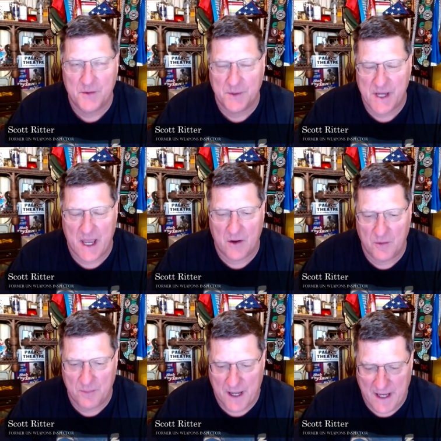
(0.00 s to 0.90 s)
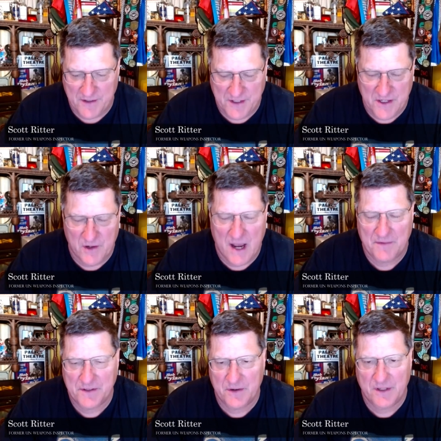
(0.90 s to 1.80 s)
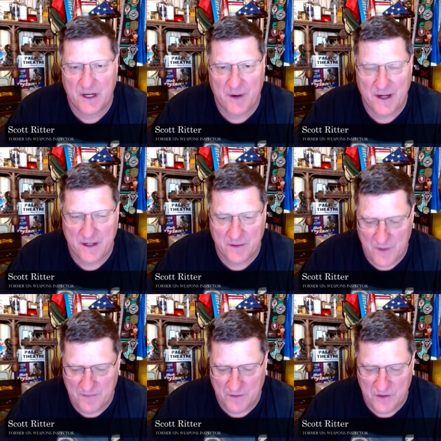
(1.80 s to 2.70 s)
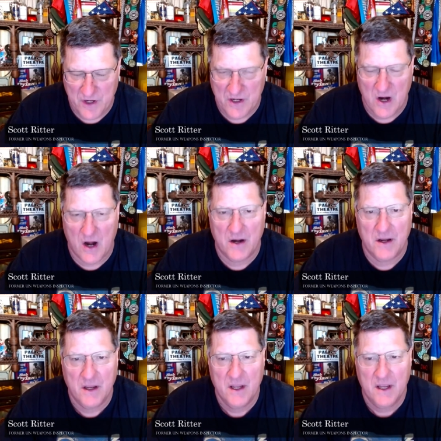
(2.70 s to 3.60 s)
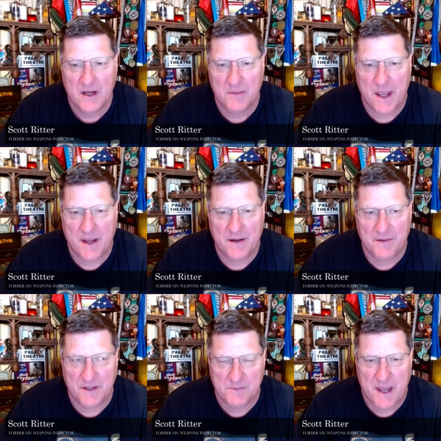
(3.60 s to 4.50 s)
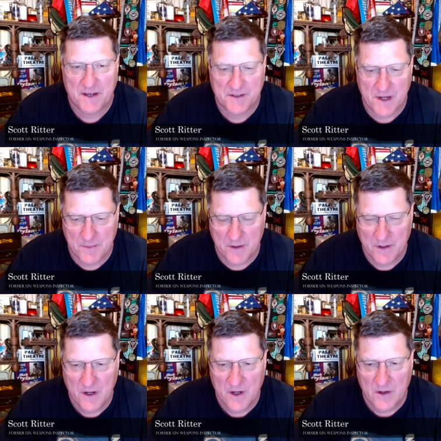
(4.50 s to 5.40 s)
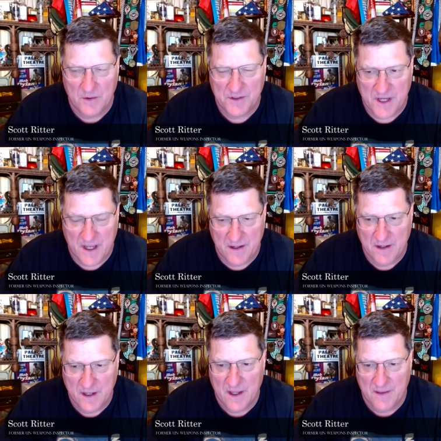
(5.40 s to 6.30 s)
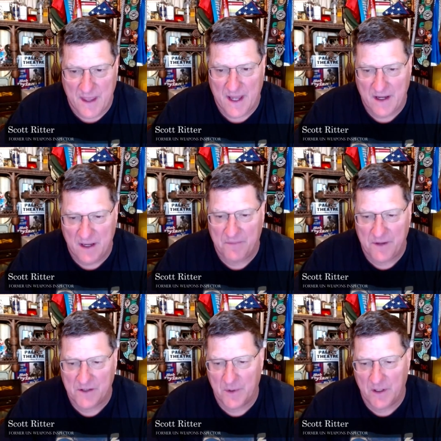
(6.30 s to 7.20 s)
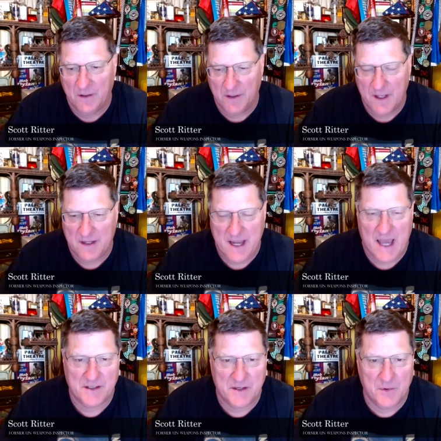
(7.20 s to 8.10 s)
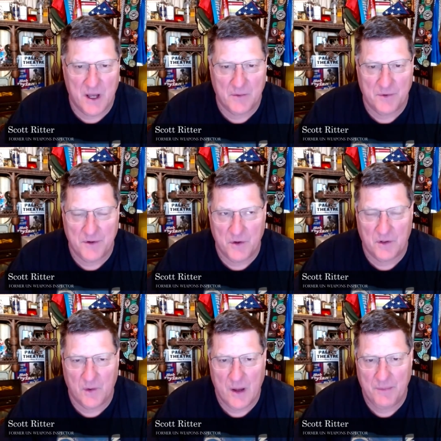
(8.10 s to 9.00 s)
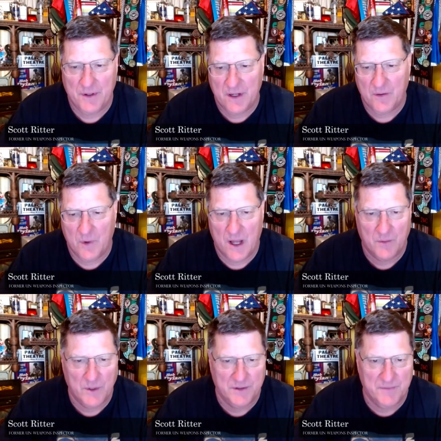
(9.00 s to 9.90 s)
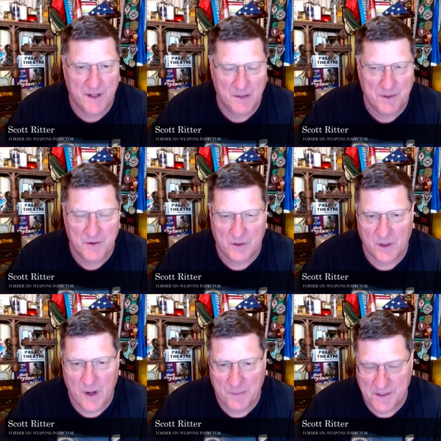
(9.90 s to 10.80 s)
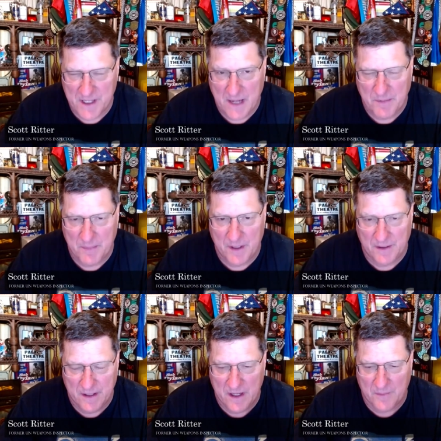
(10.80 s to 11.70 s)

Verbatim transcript: This was echoed by a senior officer in the Iranian Revolutionary Guard Command this past summer, who said that if Israel attacks Iran with a nuclear weapon, Iran will develop a nuclear weapons capability.